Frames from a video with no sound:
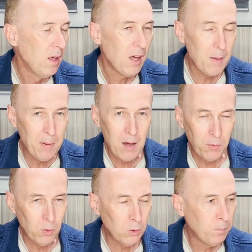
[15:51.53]
Above
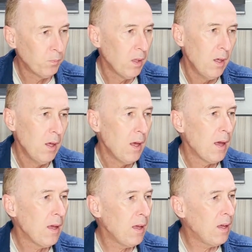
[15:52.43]
all,
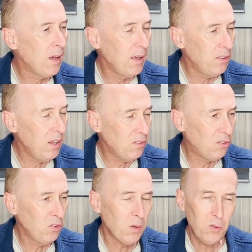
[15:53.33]
it's
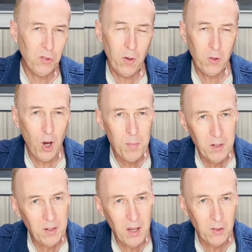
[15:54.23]
not so
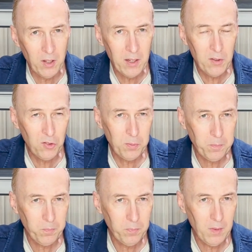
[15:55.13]
common nowadays.
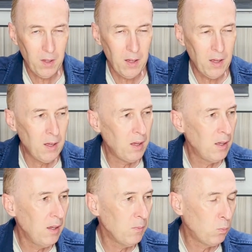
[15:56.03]

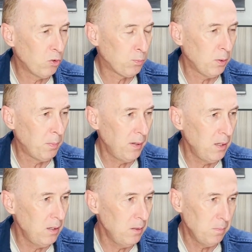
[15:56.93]
It was
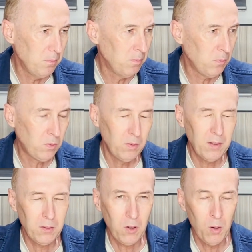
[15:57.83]
probably
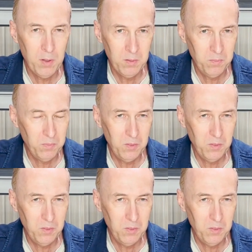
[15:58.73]
common,